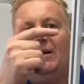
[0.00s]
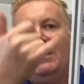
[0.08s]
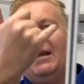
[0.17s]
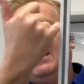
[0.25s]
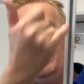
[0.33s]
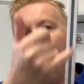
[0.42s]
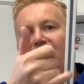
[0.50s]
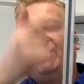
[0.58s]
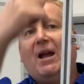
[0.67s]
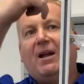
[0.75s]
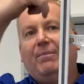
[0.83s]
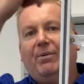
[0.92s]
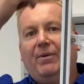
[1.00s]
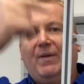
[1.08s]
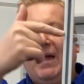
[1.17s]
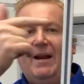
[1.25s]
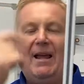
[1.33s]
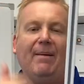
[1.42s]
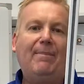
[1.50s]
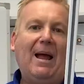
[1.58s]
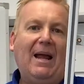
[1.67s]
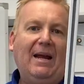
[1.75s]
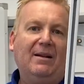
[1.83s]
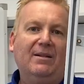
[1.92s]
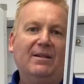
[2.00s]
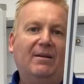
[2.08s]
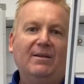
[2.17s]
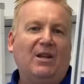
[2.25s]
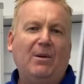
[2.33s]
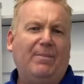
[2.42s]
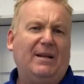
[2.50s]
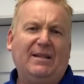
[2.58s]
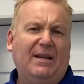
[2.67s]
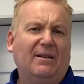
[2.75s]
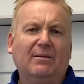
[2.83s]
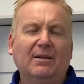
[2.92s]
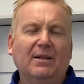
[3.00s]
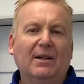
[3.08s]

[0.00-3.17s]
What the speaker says: cut the track and put the end cap back in, so it's no big deal.